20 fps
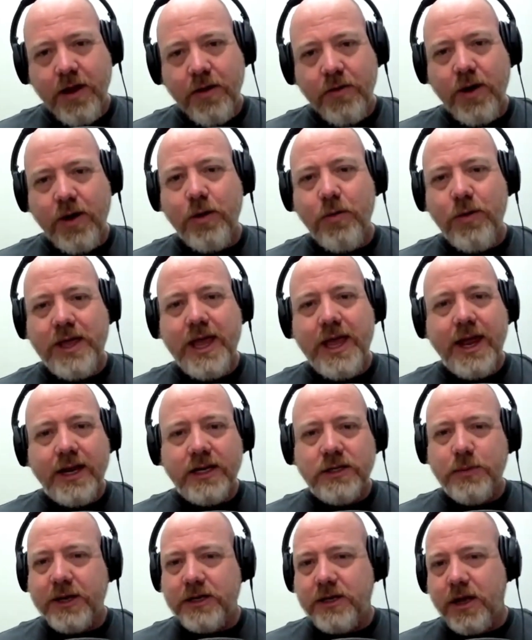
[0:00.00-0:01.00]
right? We can't
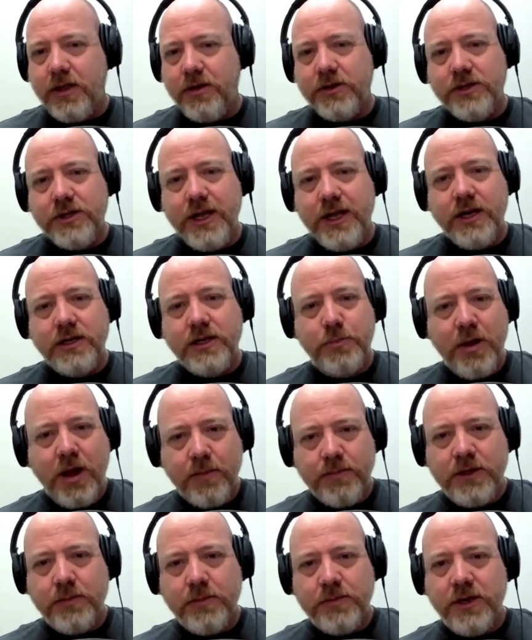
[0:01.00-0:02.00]
expect others to get us
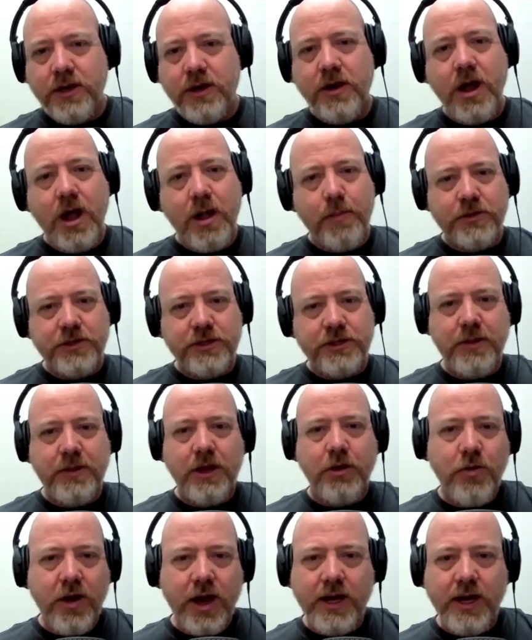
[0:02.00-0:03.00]
pumped up to accomplish
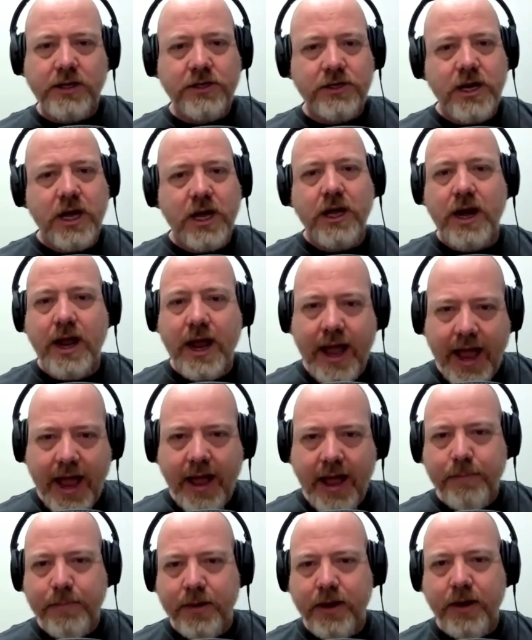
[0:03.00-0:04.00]
something great. It's just not going to
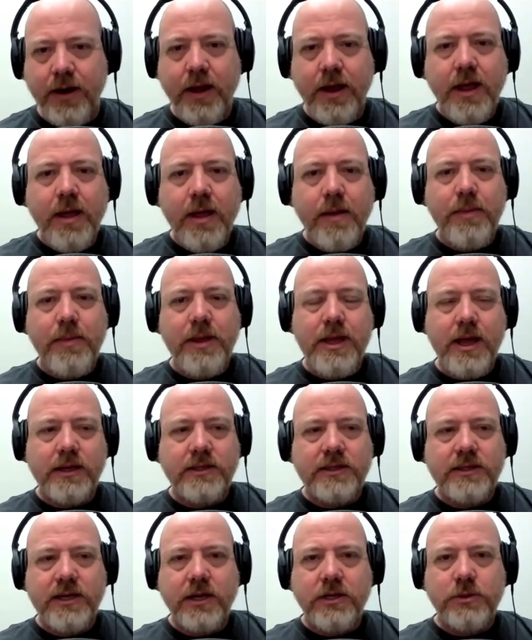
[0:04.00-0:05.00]
happen. But
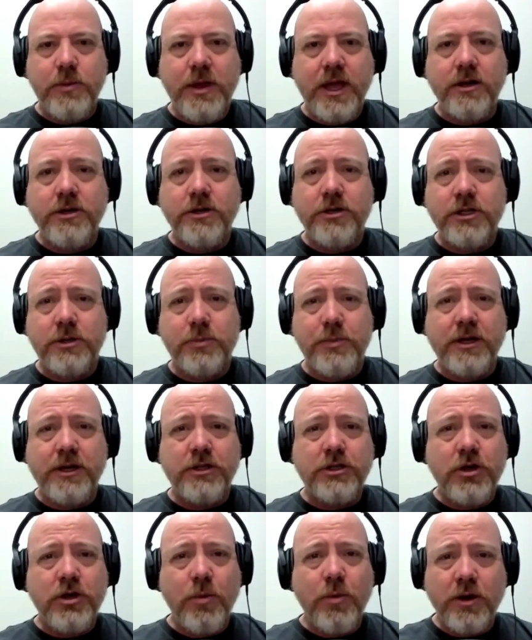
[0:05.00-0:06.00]
yet, sales managers
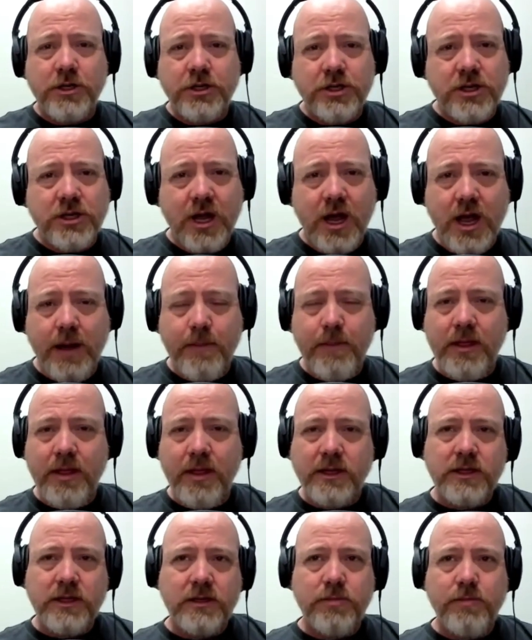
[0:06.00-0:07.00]
spend so much time, and
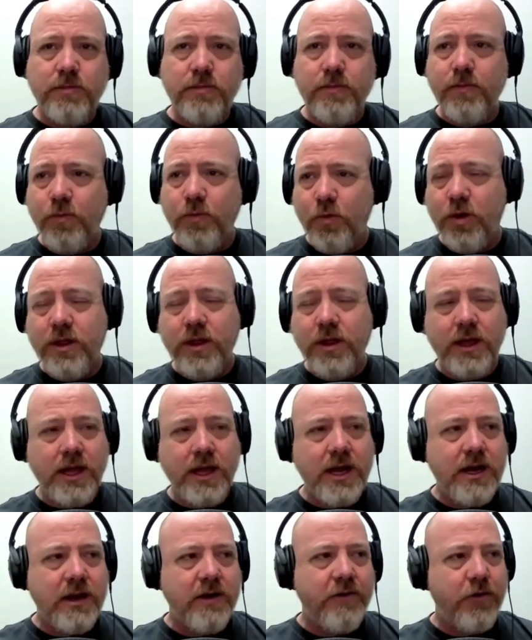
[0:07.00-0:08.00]
this is one of the
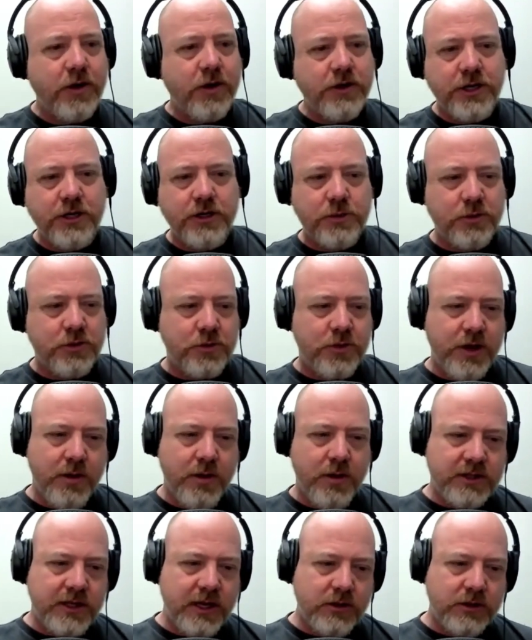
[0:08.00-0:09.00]
key differentiators between
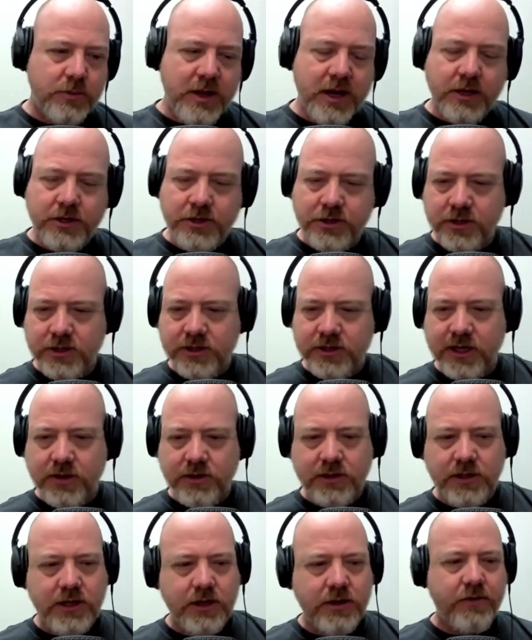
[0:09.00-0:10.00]
a sales manager and a
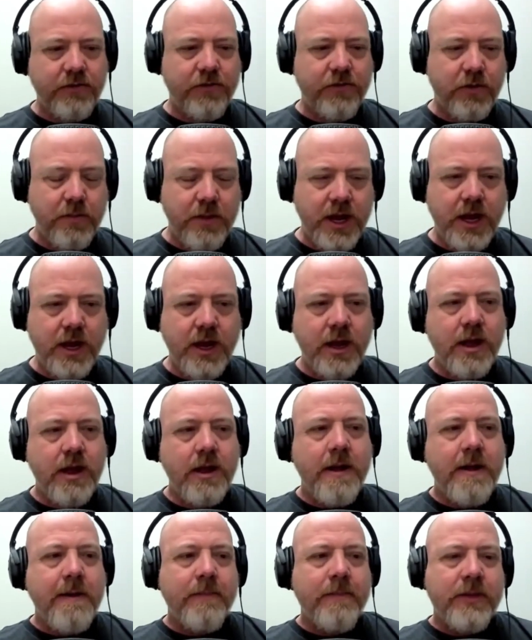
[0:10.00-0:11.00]
sales leader for me.
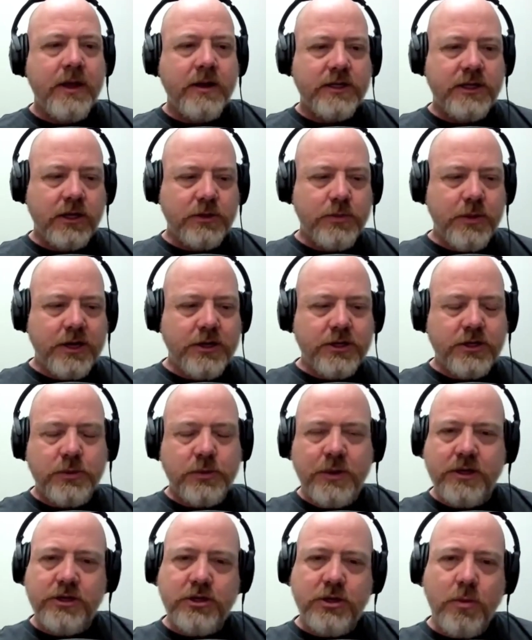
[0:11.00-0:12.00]
Sales managers
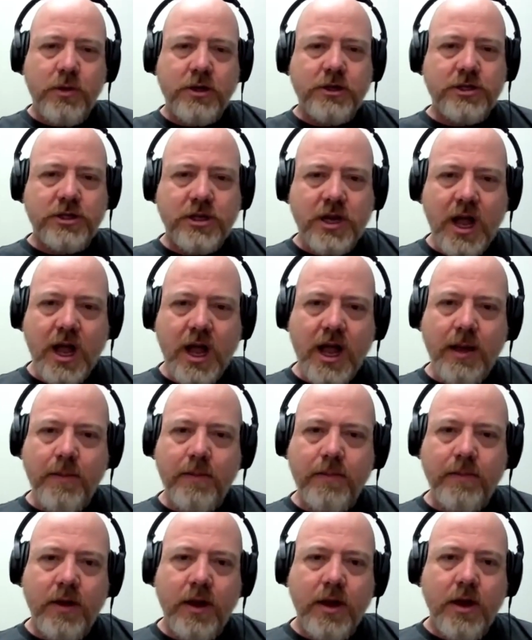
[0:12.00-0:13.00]
spend so much
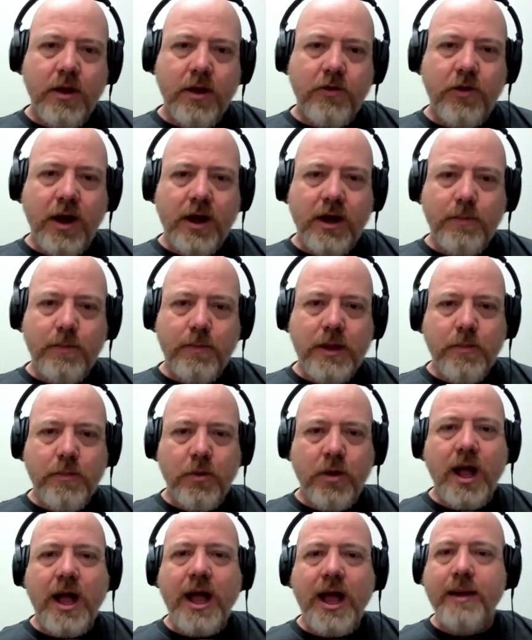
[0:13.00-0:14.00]
time trying to get
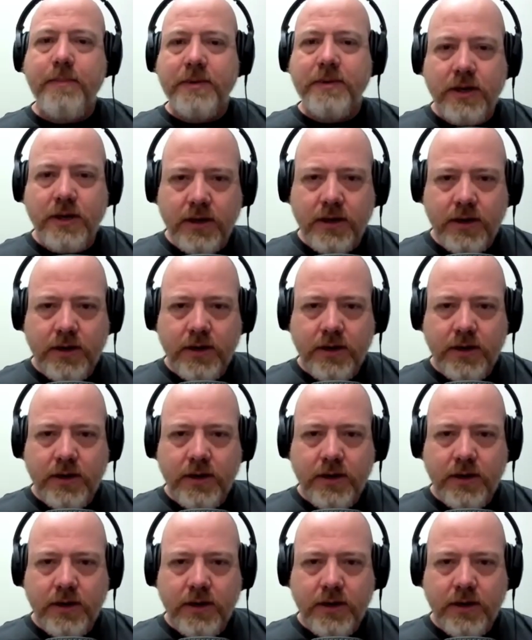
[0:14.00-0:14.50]
people hyped,